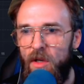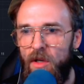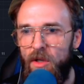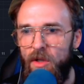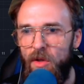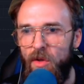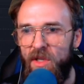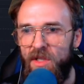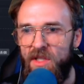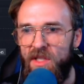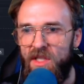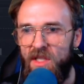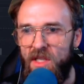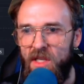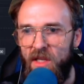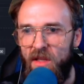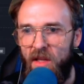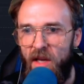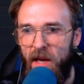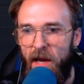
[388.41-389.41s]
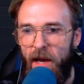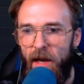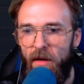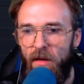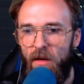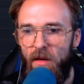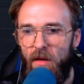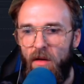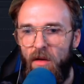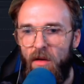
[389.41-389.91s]
you can see that
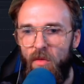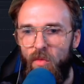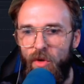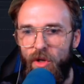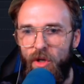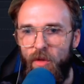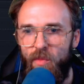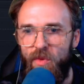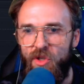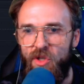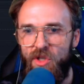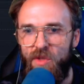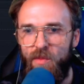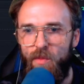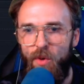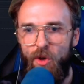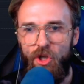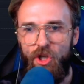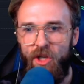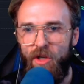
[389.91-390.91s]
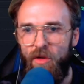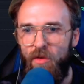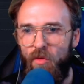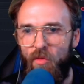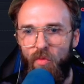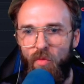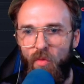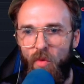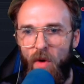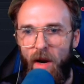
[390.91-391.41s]
we could be just pushing
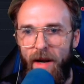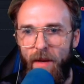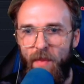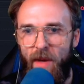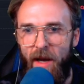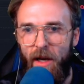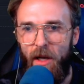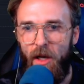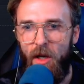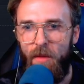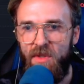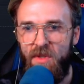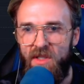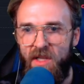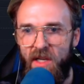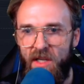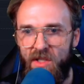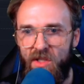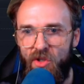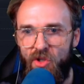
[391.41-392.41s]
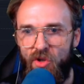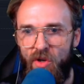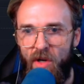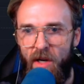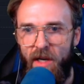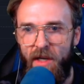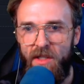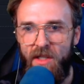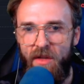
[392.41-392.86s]
right back up to test the trend.